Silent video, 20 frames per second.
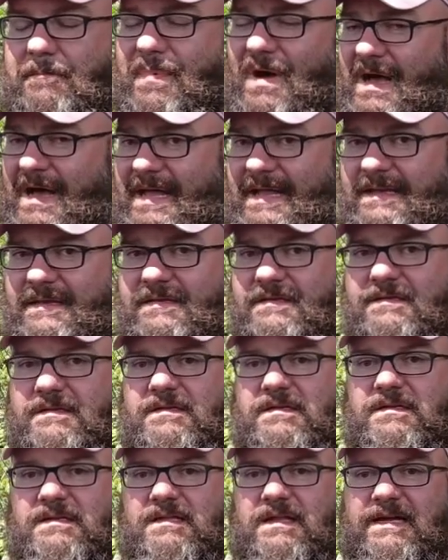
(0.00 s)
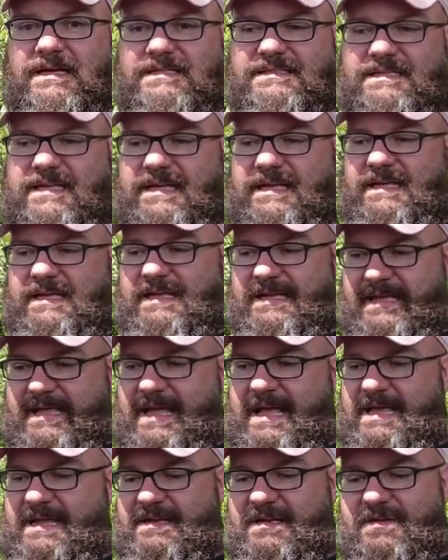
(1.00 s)
But like I say, it
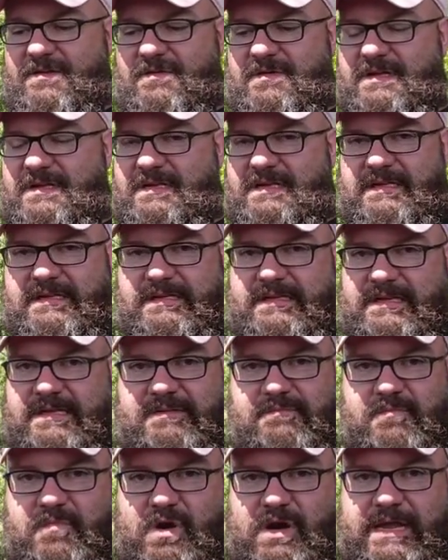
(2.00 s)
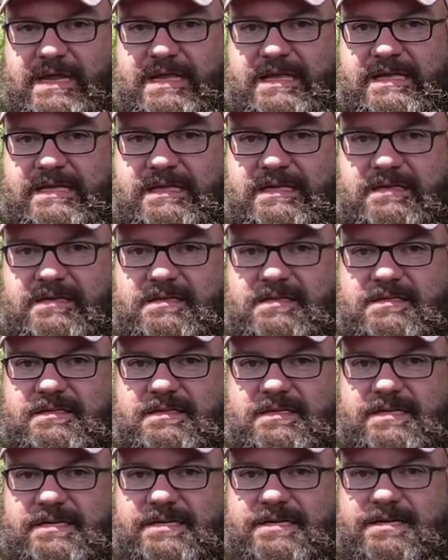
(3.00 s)
can do it. It didn't break it,
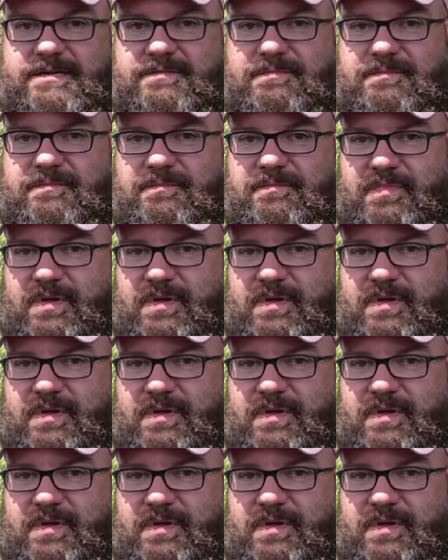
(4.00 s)
um,